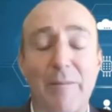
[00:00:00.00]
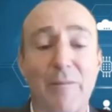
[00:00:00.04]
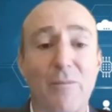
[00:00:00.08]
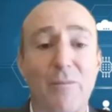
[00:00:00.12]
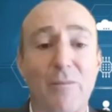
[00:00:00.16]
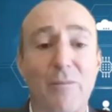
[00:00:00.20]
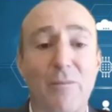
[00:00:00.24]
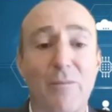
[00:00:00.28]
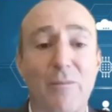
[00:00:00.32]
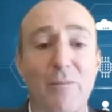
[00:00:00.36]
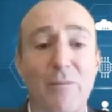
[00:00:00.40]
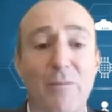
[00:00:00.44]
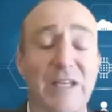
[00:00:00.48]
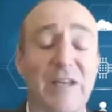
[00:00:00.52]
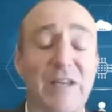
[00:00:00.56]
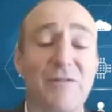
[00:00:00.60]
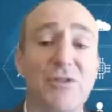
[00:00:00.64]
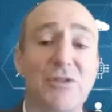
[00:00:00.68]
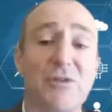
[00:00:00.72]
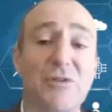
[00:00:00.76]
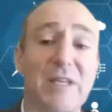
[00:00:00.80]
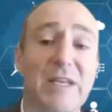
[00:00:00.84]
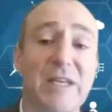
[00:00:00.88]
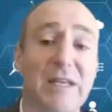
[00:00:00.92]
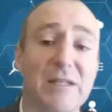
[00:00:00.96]
which gives you
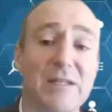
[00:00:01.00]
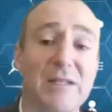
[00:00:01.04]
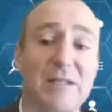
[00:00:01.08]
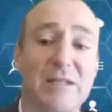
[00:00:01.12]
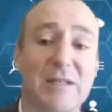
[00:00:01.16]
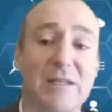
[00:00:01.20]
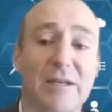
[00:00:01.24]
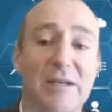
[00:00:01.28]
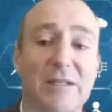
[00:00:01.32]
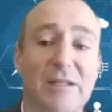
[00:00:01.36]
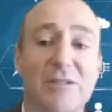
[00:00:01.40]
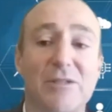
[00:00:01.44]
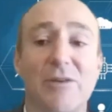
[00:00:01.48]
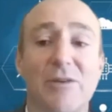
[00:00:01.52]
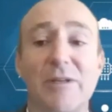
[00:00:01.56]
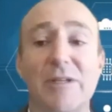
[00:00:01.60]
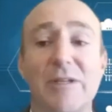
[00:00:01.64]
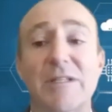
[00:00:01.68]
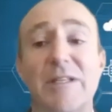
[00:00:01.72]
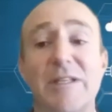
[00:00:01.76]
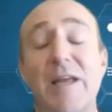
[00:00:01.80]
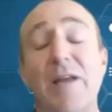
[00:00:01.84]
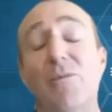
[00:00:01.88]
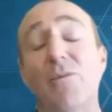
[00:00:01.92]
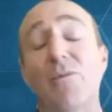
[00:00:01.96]
the insights to
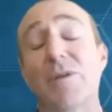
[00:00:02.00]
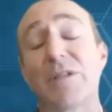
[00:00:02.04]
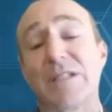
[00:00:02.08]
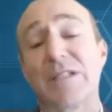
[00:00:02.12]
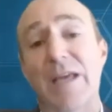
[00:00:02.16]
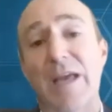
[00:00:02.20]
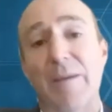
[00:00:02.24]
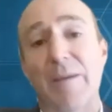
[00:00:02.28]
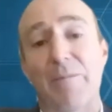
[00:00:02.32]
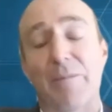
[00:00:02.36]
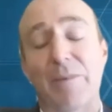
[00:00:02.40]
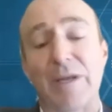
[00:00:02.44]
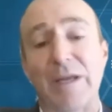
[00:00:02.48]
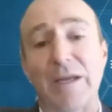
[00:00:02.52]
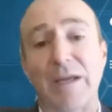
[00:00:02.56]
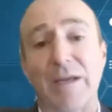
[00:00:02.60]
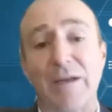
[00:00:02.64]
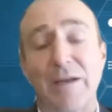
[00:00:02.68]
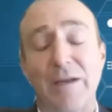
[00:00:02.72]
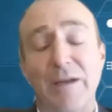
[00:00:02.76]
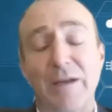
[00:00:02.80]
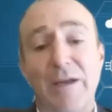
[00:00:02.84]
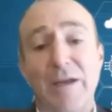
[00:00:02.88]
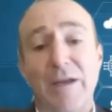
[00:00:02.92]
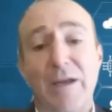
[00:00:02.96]
understand what's happening,
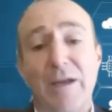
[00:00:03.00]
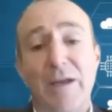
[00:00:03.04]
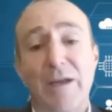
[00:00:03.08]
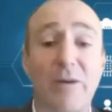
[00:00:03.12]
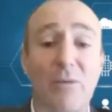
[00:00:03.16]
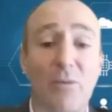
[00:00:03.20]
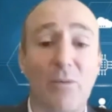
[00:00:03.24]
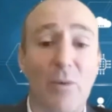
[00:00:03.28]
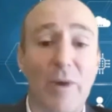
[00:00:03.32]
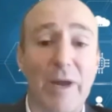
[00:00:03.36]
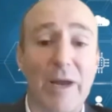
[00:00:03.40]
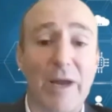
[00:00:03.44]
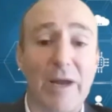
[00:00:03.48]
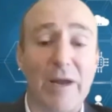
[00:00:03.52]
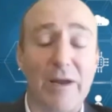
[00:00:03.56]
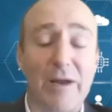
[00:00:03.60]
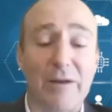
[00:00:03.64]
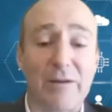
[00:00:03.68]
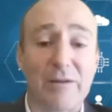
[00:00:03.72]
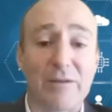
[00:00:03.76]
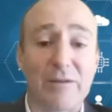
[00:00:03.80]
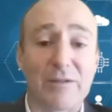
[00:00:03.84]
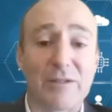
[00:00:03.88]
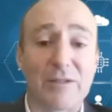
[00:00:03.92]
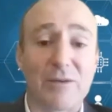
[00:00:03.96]
when and
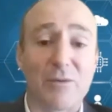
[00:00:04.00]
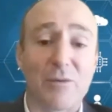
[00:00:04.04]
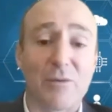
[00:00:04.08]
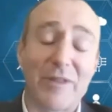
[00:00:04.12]
where.